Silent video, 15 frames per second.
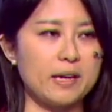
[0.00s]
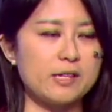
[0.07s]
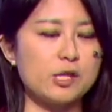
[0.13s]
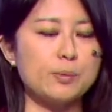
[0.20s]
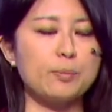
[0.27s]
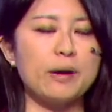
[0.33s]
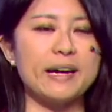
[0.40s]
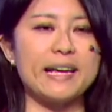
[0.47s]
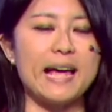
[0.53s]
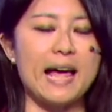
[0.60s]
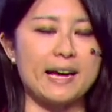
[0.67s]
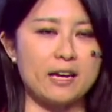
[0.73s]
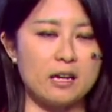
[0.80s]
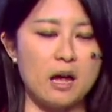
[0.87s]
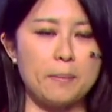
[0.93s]
spreading
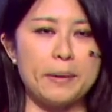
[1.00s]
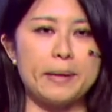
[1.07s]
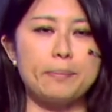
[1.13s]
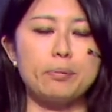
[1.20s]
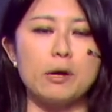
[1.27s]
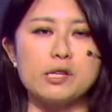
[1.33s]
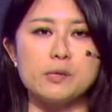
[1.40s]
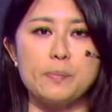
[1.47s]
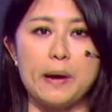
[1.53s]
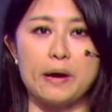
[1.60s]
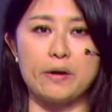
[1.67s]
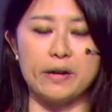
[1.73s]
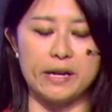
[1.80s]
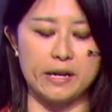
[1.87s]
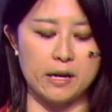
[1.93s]
economic
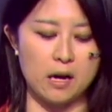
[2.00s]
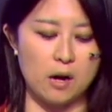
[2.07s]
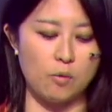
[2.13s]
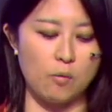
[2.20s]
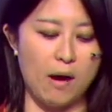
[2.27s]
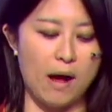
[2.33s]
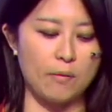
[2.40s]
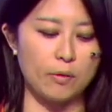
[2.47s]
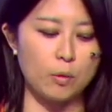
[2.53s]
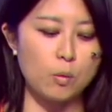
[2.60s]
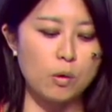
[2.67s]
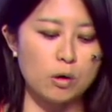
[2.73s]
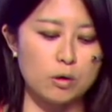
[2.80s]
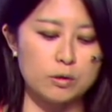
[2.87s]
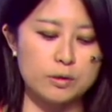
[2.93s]
prosperity around the
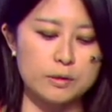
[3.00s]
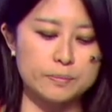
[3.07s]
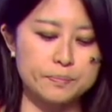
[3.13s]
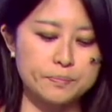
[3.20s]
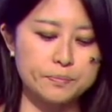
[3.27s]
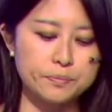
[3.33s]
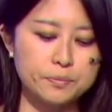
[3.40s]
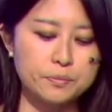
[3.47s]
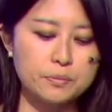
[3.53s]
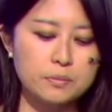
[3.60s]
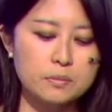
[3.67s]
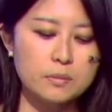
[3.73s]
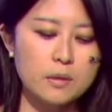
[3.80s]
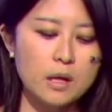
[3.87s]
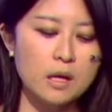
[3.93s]
world.
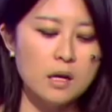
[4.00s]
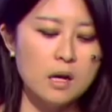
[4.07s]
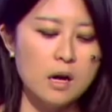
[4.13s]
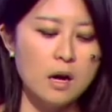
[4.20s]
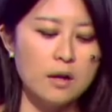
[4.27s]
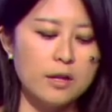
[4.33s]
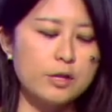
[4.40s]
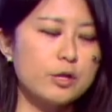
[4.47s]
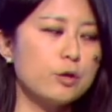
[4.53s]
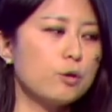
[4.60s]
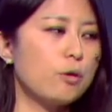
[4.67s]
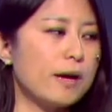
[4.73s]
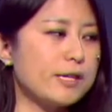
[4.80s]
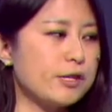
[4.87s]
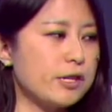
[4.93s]
The two
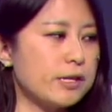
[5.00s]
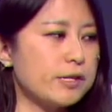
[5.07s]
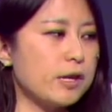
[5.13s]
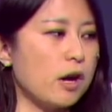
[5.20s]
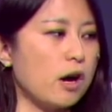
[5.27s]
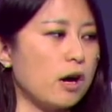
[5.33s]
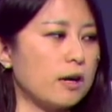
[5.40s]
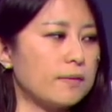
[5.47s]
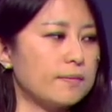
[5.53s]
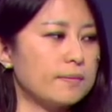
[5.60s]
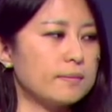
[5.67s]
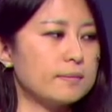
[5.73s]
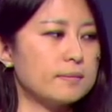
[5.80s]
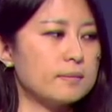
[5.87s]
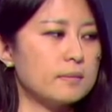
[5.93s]
questions are,
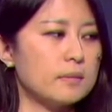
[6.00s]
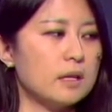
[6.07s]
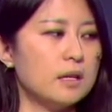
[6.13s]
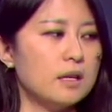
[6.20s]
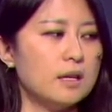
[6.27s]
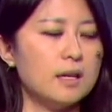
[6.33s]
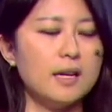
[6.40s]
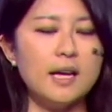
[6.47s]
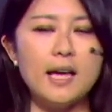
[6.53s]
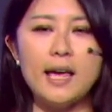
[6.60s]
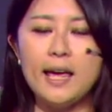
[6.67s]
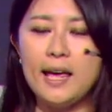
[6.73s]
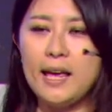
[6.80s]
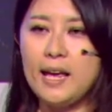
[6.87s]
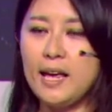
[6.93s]

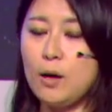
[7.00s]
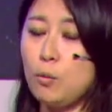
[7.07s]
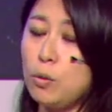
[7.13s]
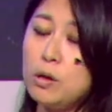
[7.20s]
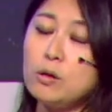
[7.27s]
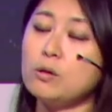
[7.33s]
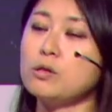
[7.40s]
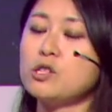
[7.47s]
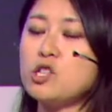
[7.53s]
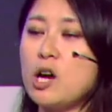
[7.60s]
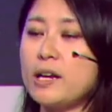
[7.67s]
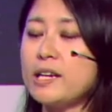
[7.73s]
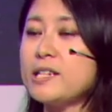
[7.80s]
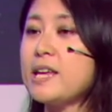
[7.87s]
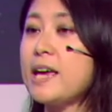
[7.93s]
will
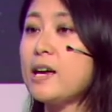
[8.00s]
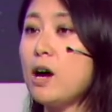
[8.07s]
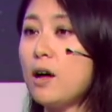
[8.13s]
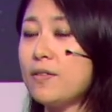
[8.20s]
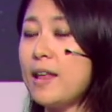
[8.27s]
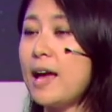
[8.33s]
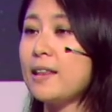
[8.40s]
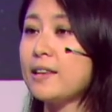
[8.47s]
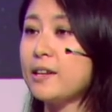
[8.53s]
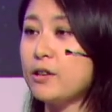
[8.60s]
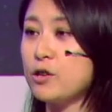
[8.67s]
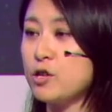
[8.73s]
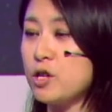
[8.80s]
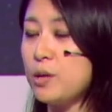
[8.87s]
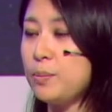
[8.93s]
China take on that
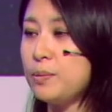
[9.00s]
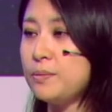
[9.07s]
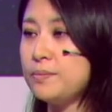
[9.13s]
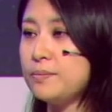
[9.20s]
leadership?